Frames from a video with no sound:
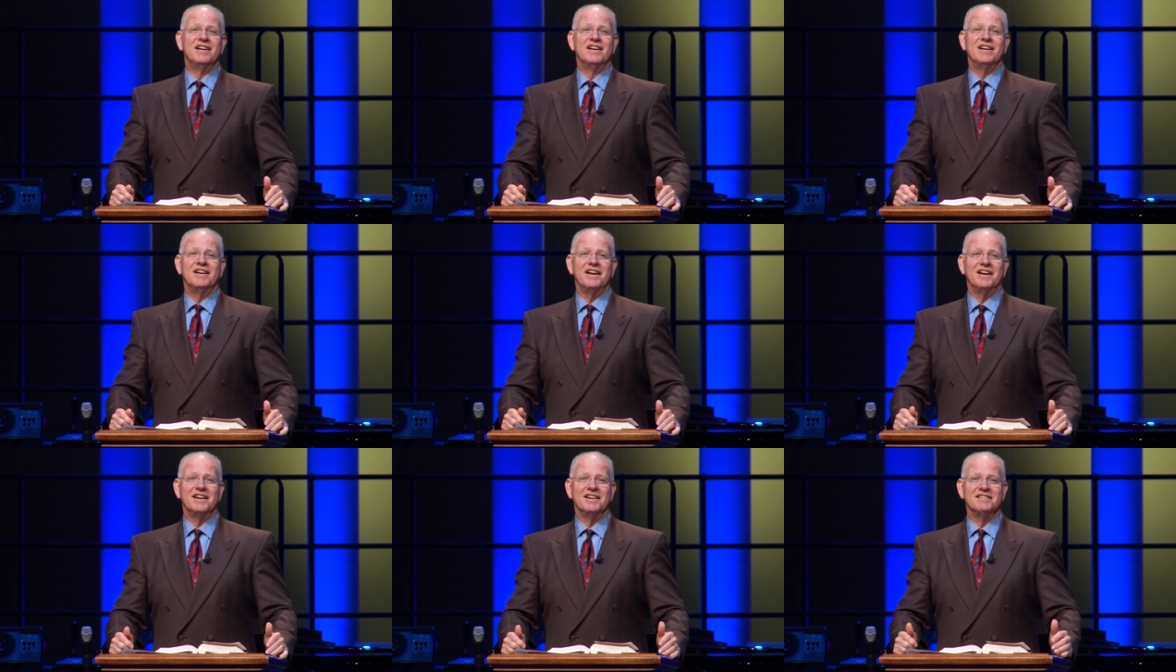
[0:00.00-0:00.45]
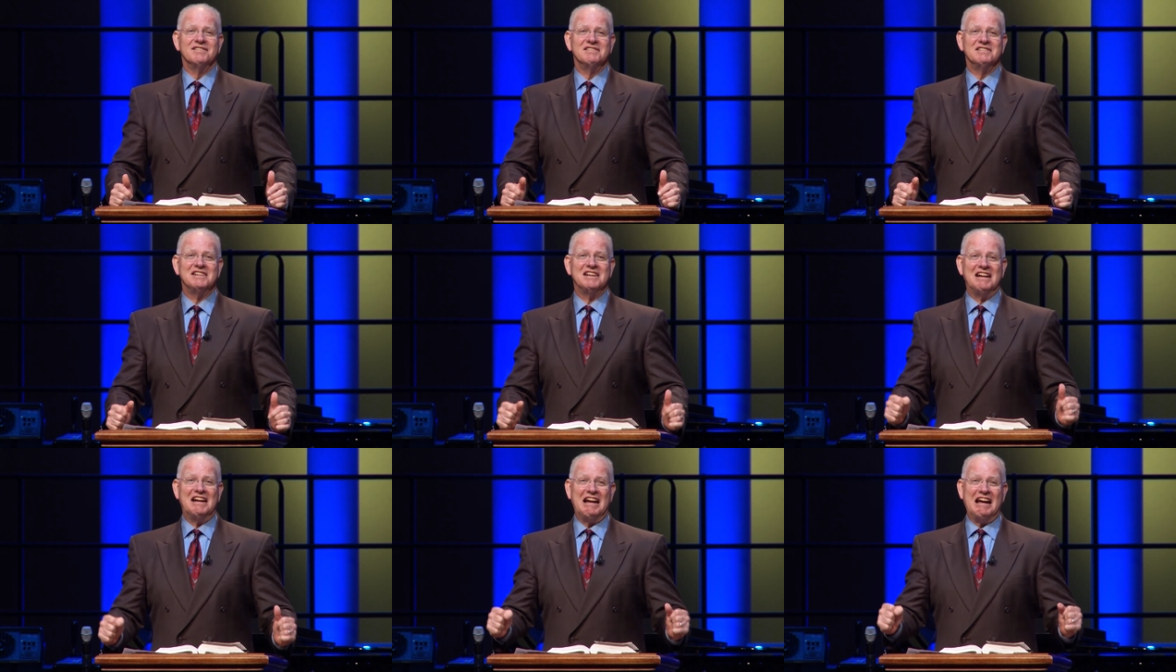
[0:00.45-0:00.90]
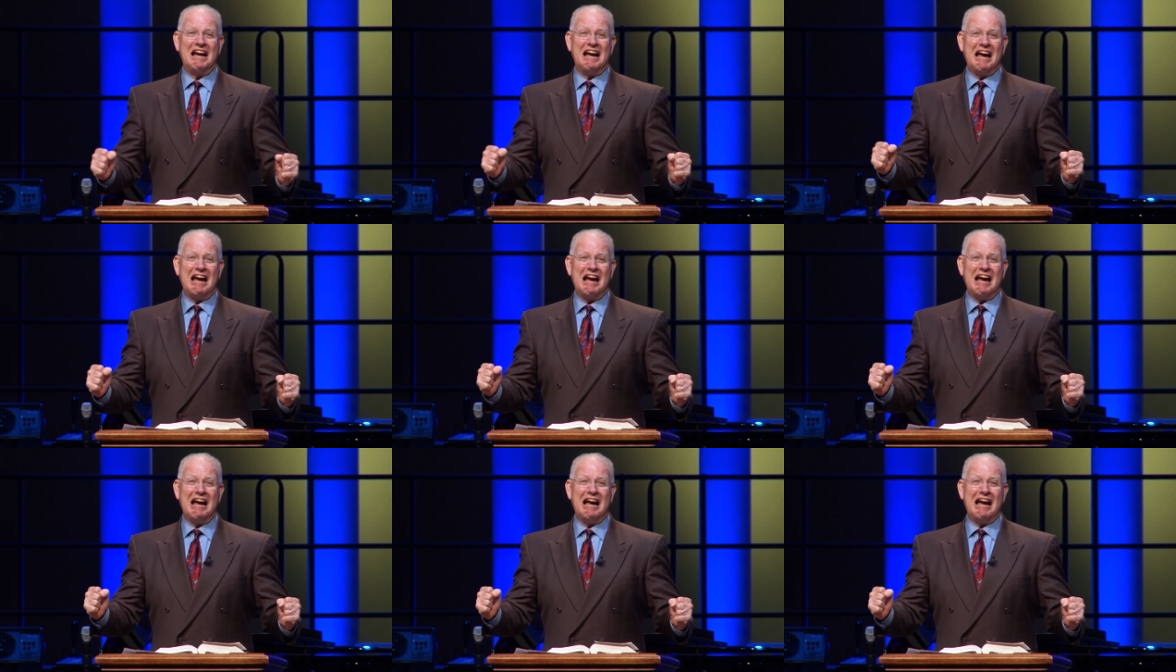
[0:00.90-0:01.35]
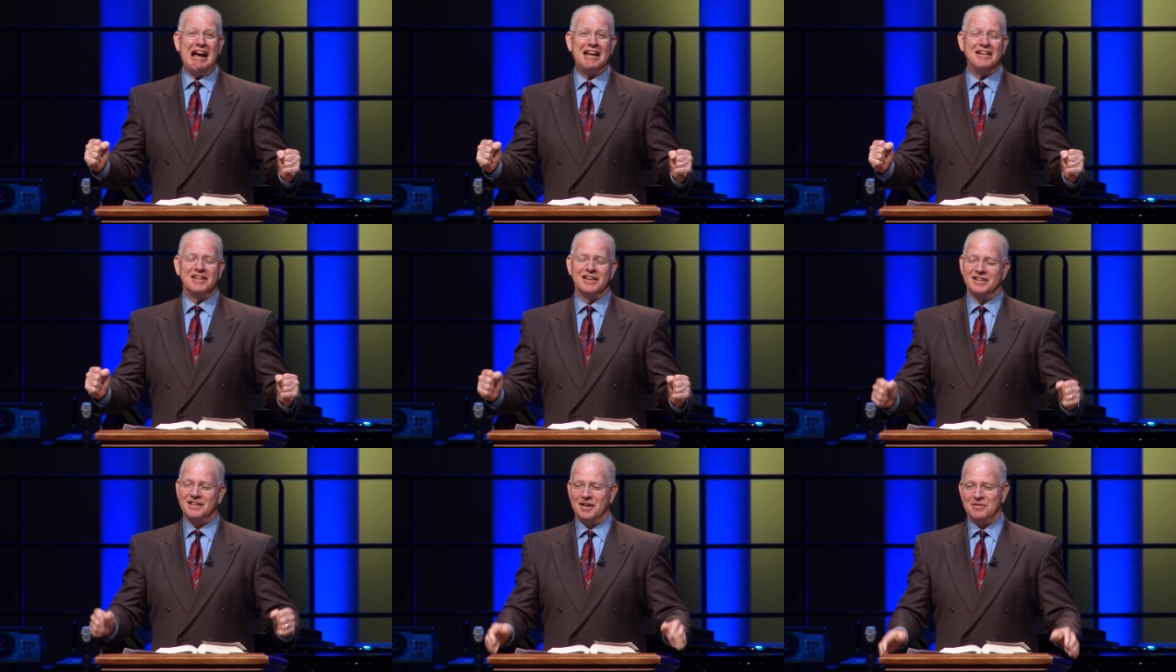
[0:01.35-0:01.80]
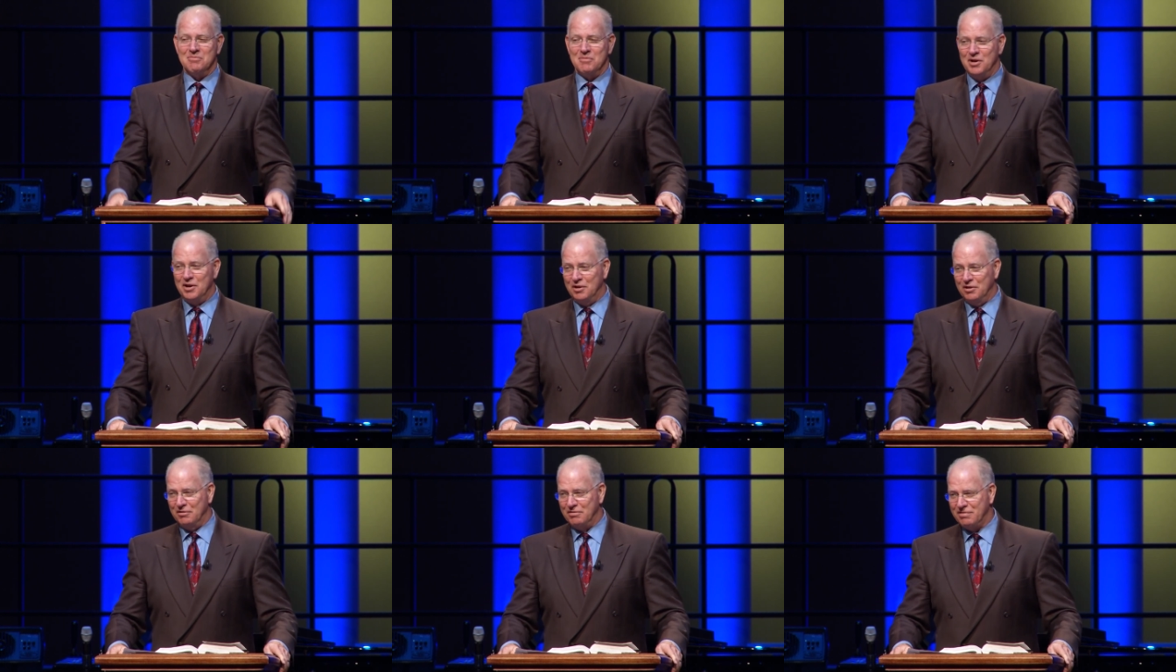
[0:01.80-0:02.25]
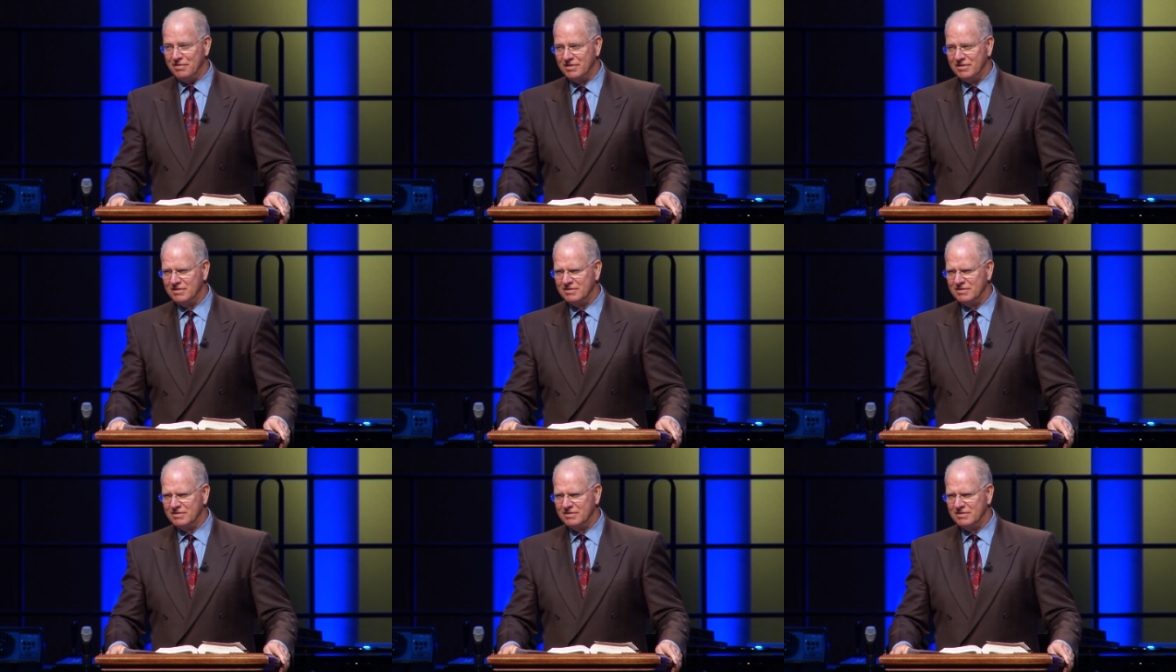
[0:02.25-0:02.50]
and ah, it didn't move.